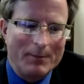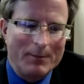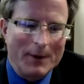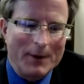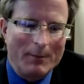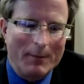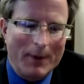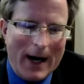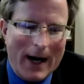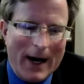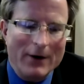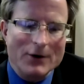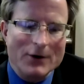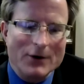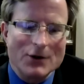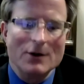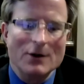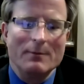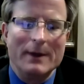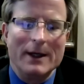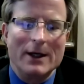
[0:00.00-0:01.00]
buyer
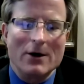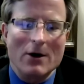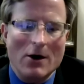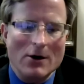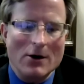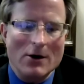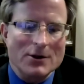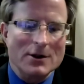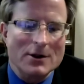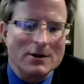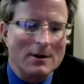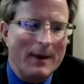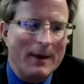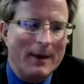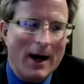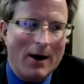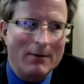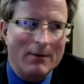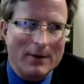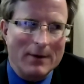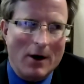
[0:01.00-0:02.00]
should be cautious
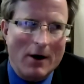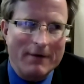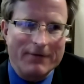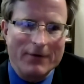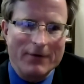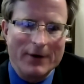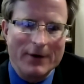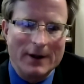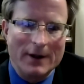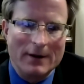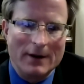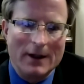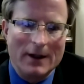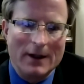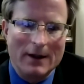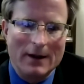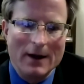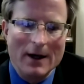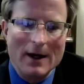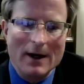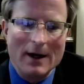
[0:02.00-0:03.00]
about offering
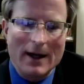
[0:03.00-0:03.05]
the